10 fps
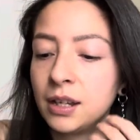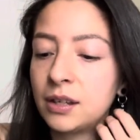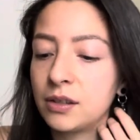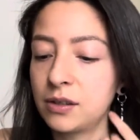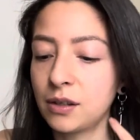
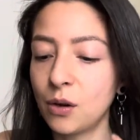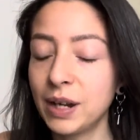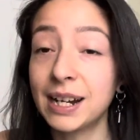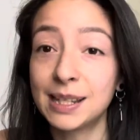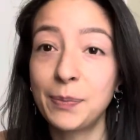So
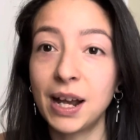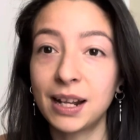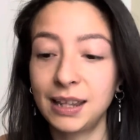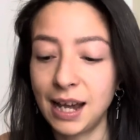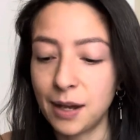
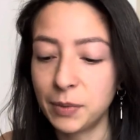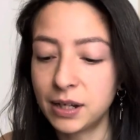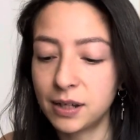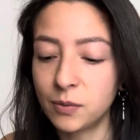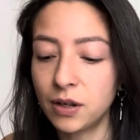expect that,
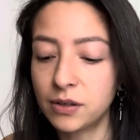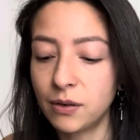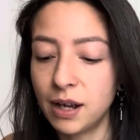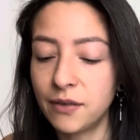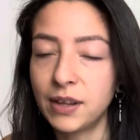because we also
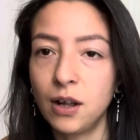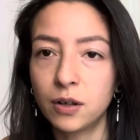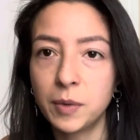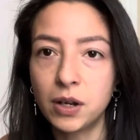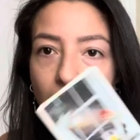have the
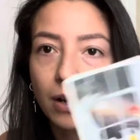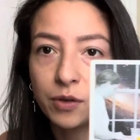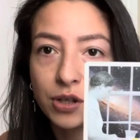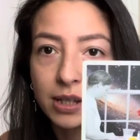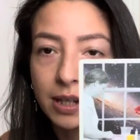Alchemy card,
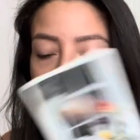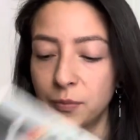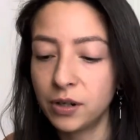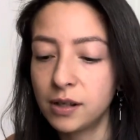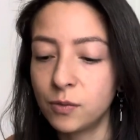which is
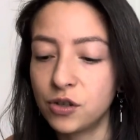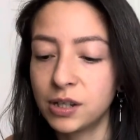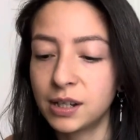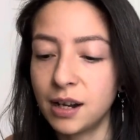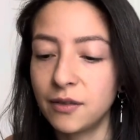Temperance, which
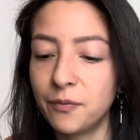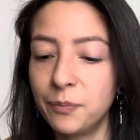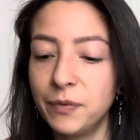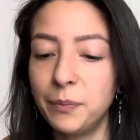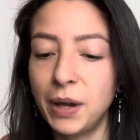is kind of
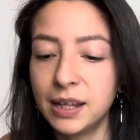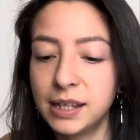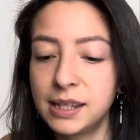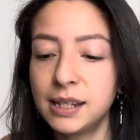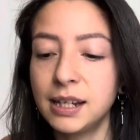
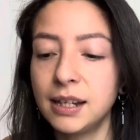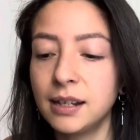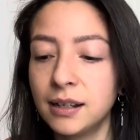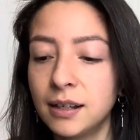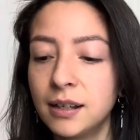
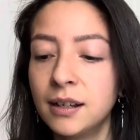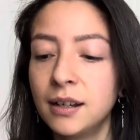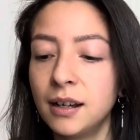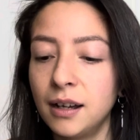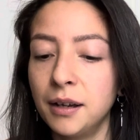balancing.
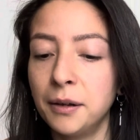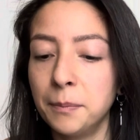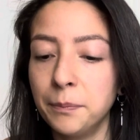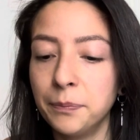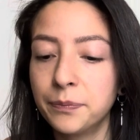
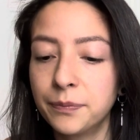It